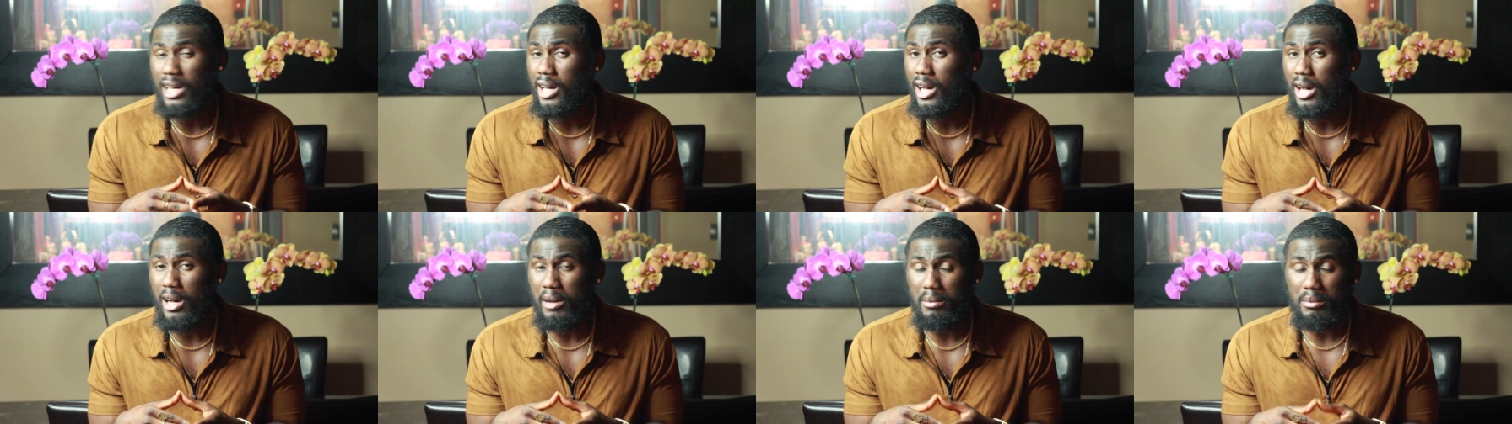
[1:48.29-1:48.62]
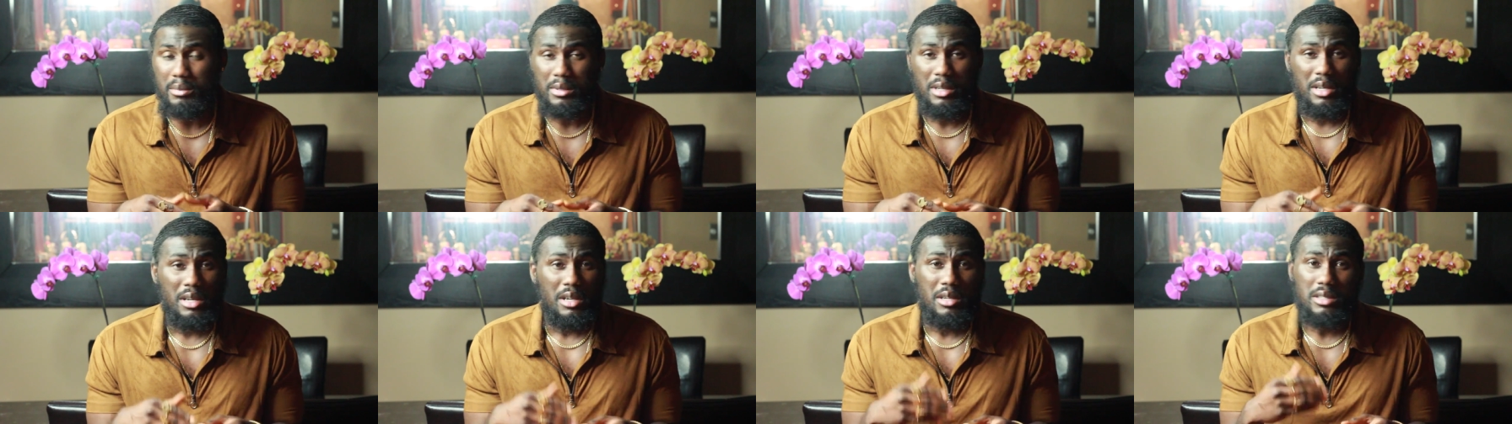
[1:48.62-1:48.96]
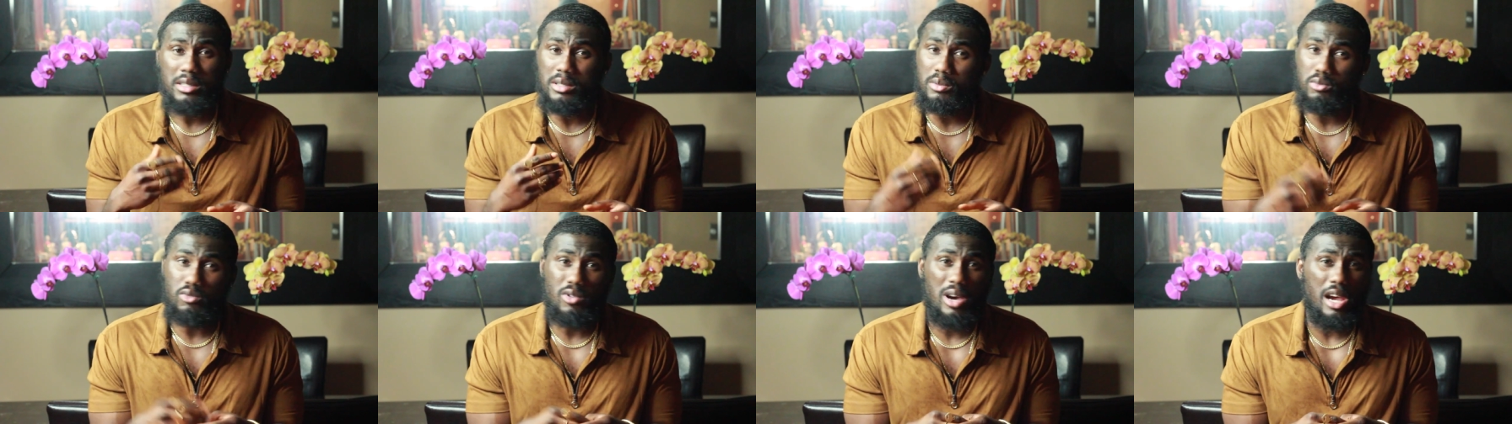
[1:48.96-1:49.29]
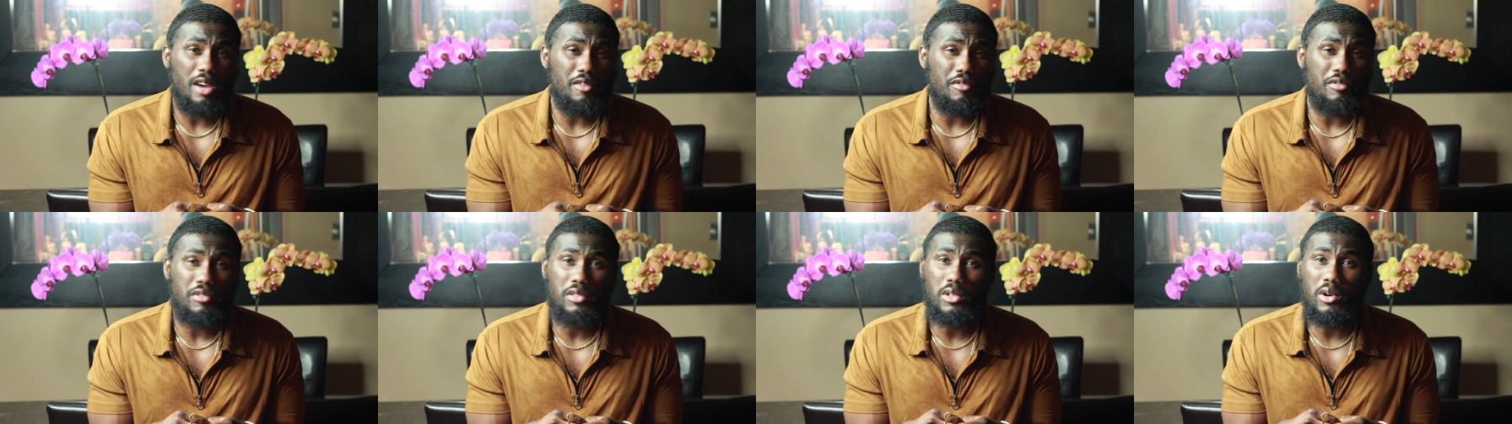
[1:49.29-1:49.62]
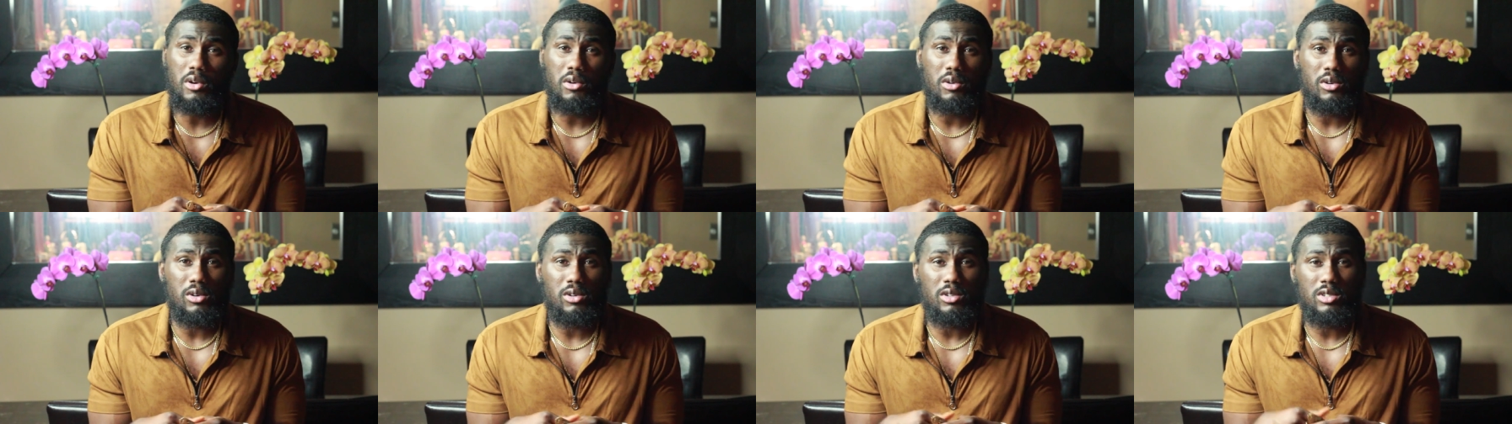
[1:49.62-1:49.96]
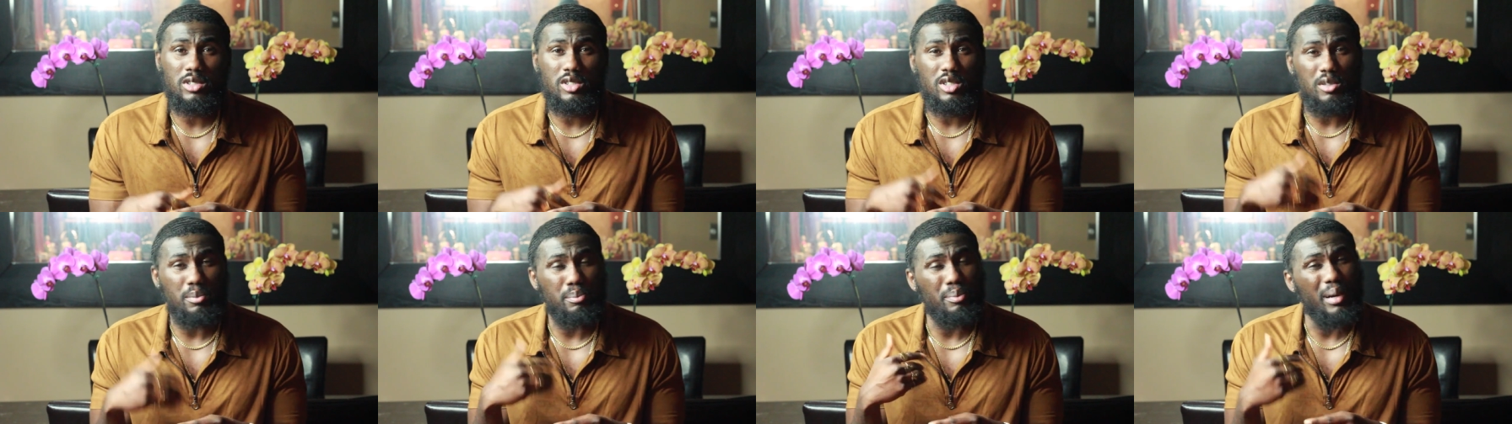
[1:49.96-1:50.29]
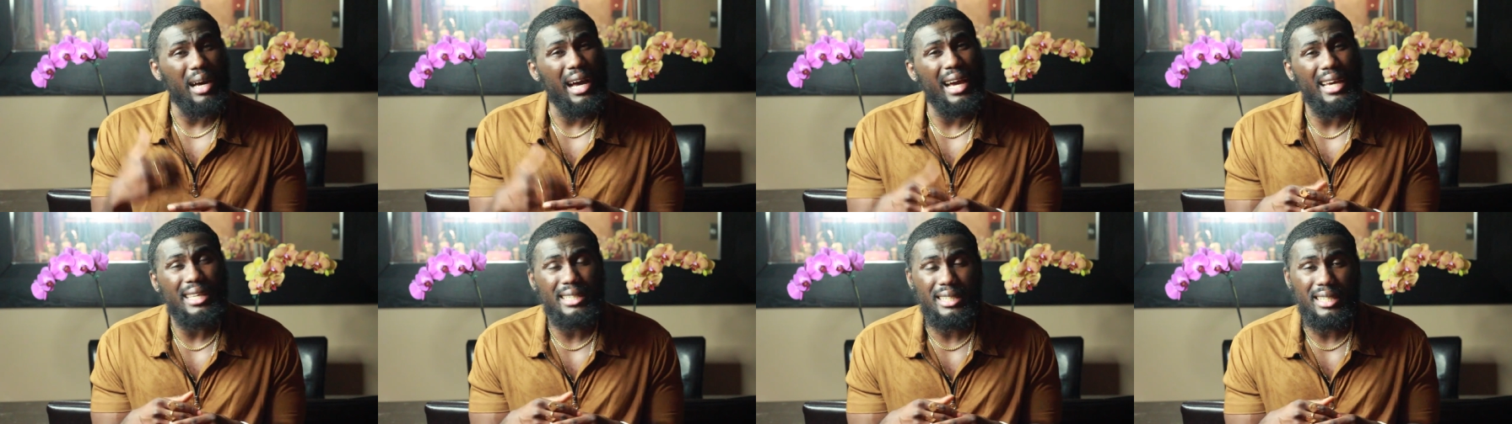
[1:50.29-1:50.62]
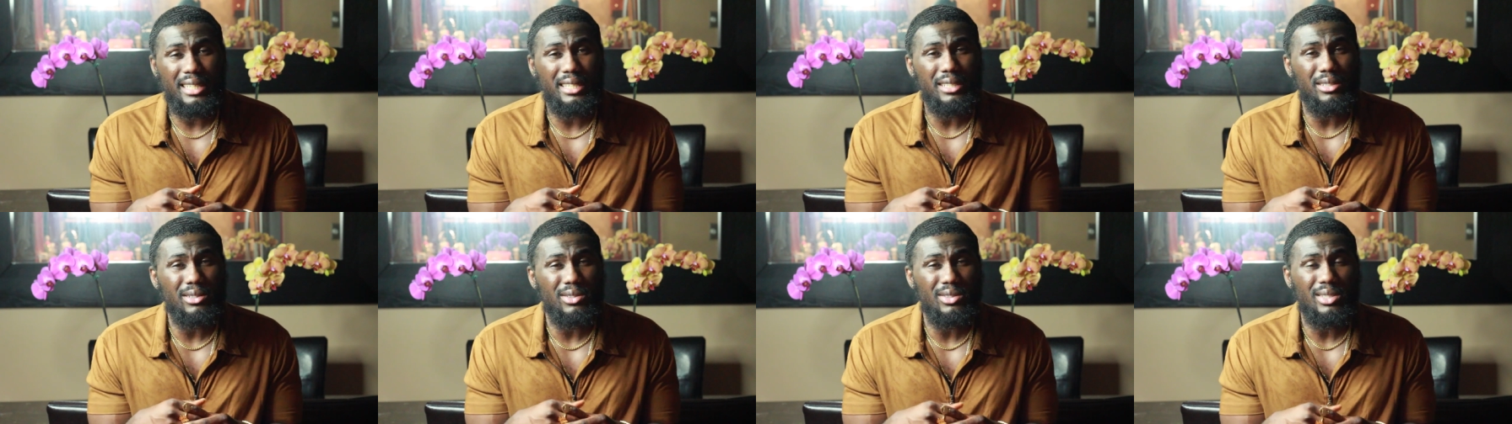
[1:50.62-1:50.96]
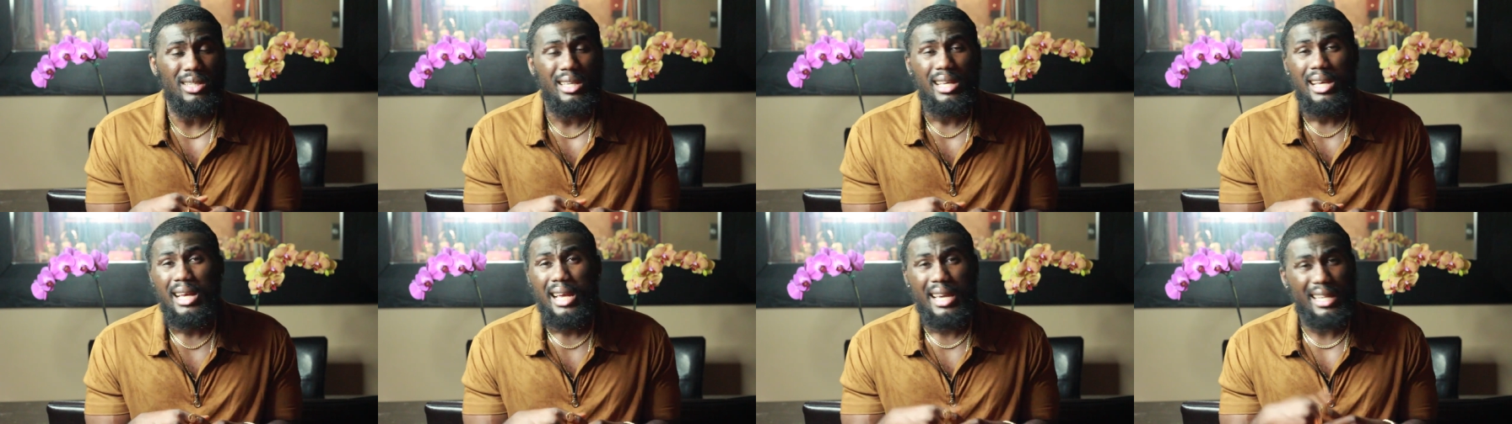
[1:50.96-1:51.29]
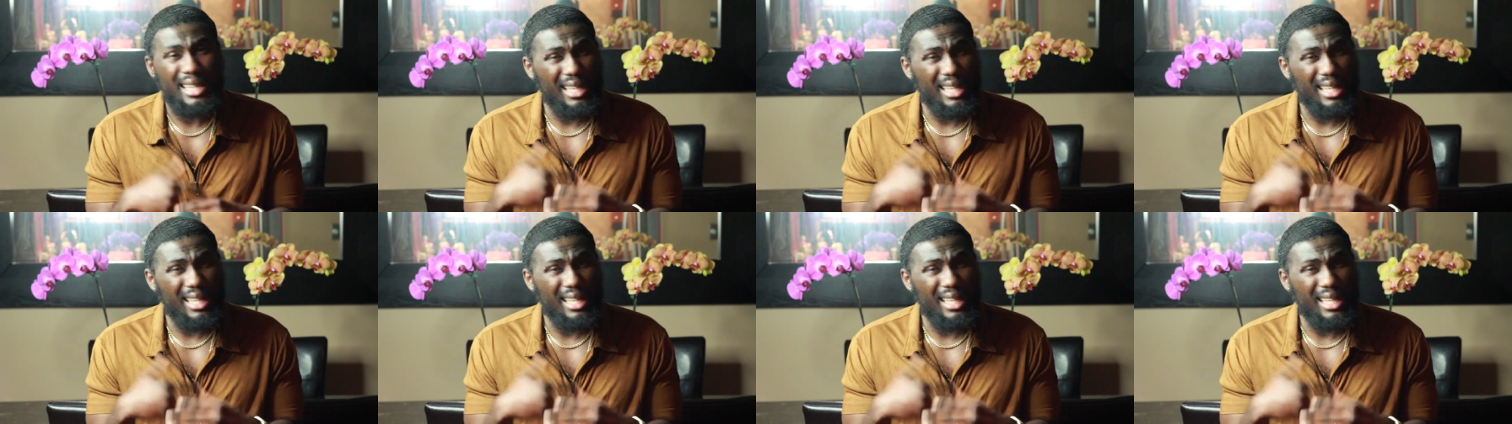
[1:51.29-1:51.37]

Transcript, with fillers: Um, some white florals, some pine needles,